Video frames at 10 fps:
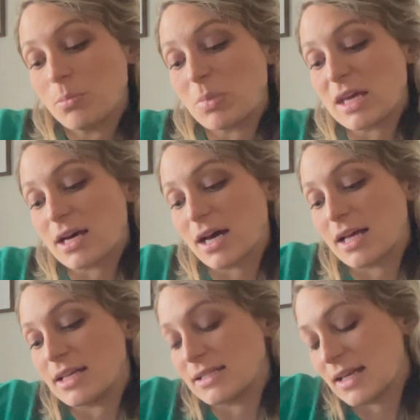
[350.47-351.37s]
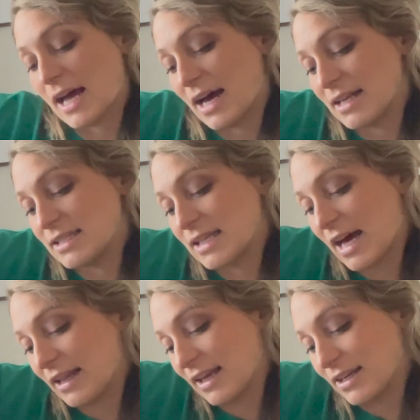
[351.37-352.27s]
because it adds
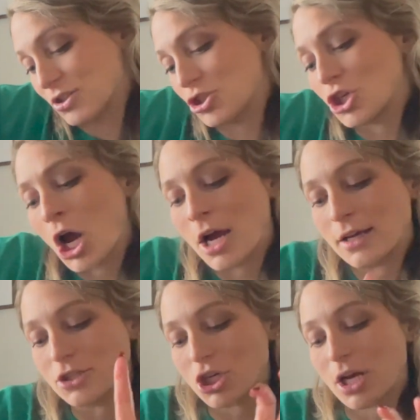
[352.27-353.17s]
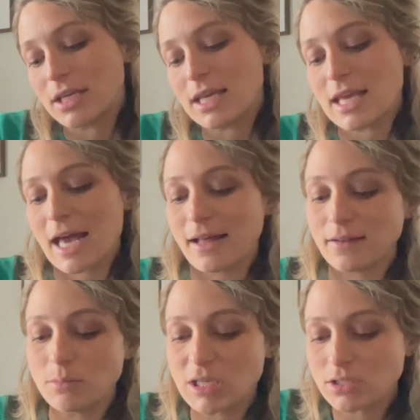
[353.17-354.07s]
that like chunky
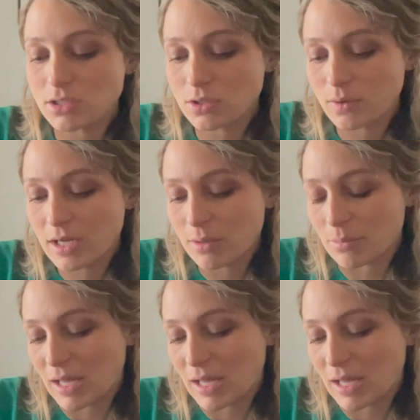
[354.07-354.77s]
element to it.